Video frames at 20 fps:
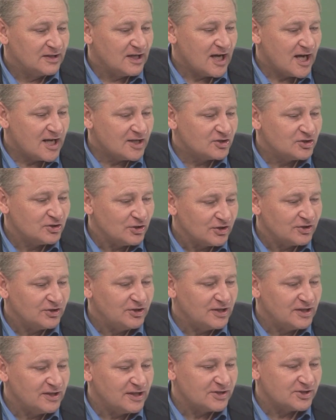God took
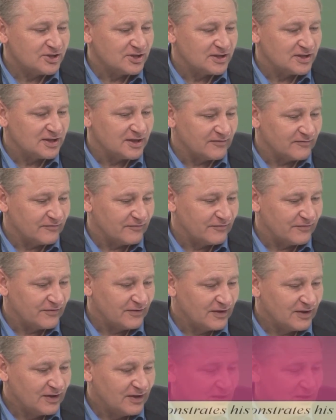the initiative,